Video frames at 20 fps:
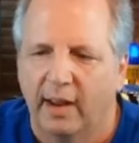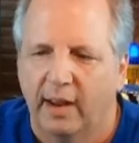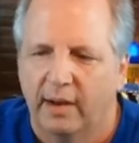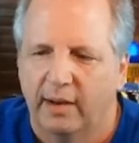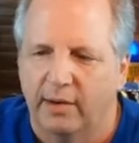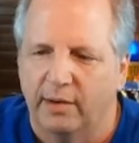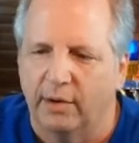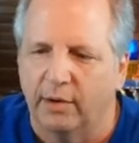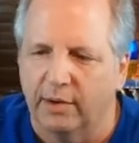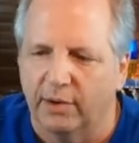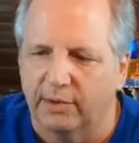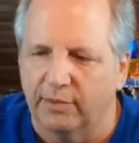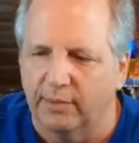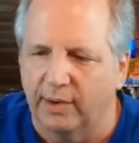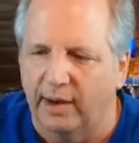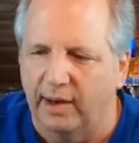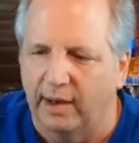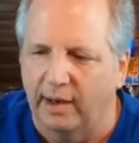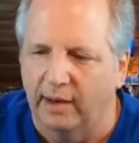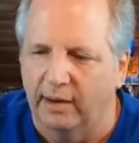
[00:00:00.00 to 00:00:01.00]
Notice
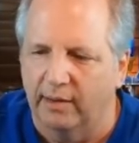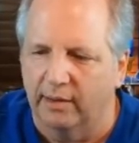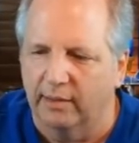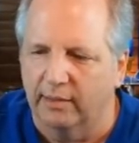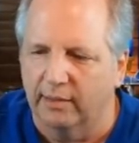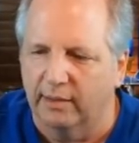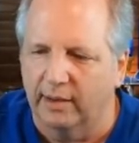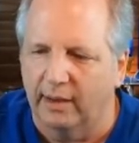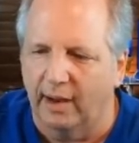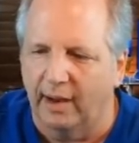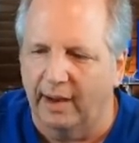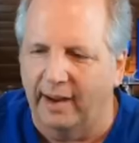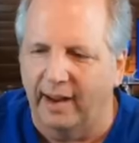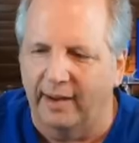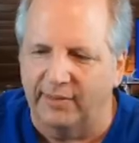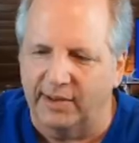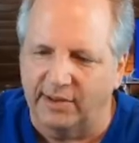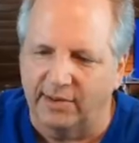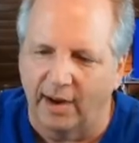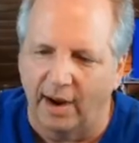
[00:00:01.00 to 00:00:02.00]
right here, I have
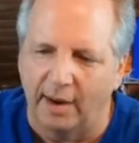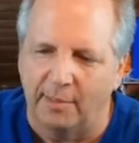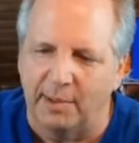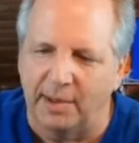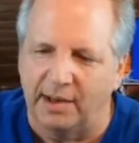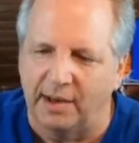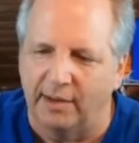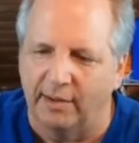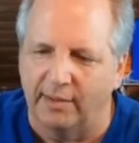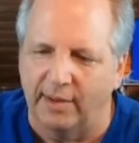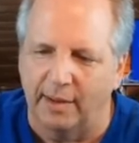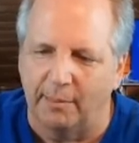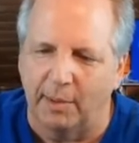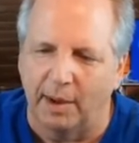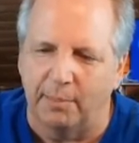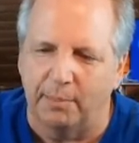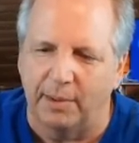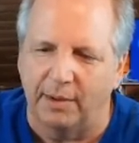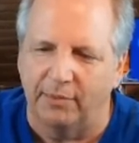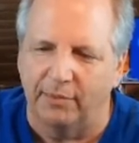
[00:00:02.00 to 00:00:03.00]
a time in here, and that
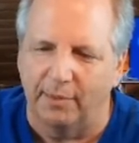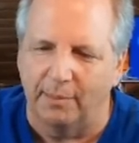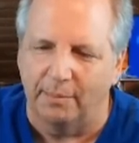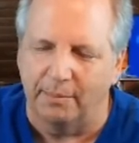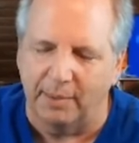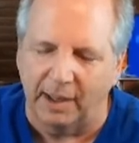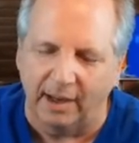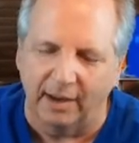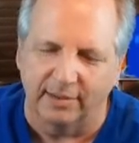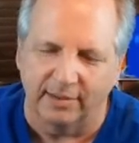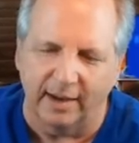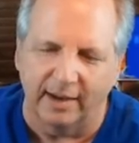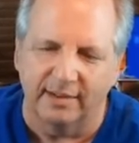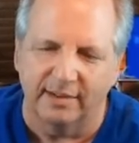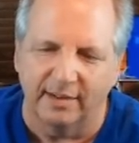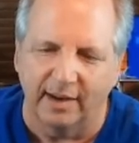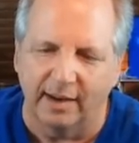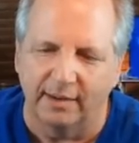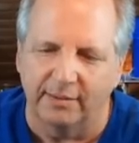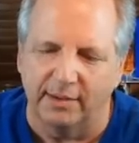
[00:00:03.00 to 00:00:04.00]
might be because I
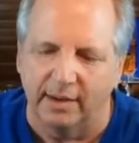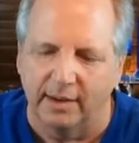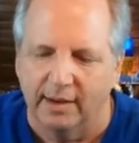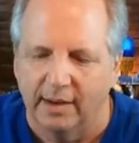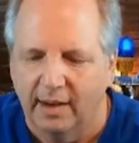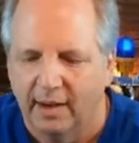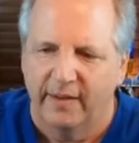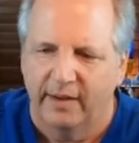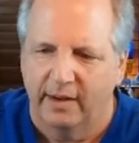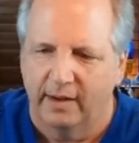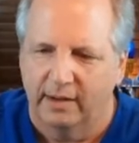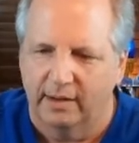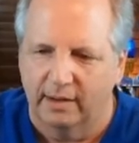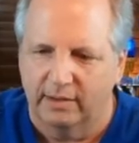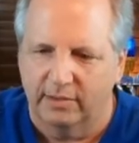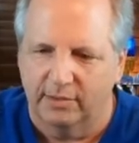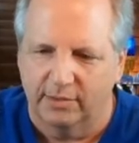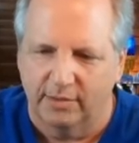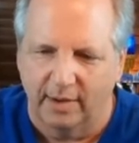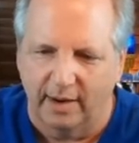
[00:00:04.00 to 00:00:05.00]
saved it.
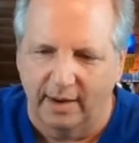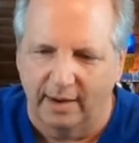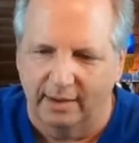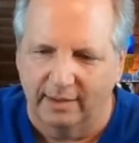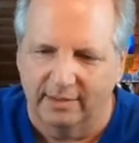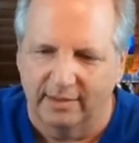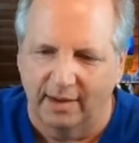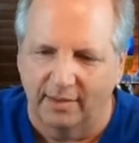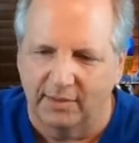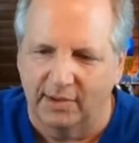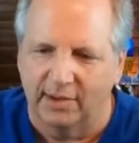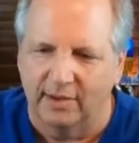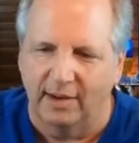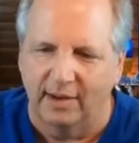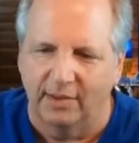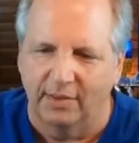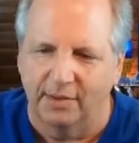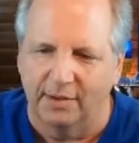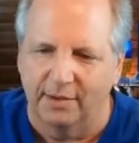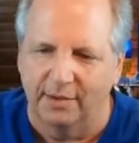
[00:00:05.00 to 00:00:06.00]
Let's try
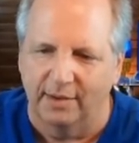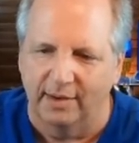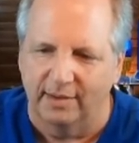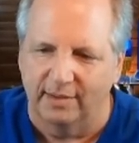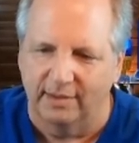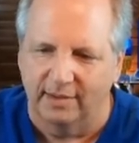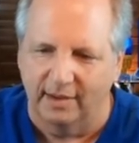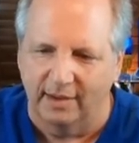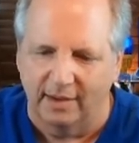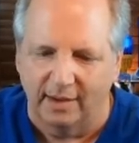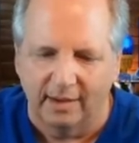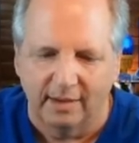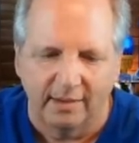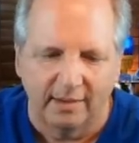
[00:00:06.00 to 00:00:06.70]
17:30 Z.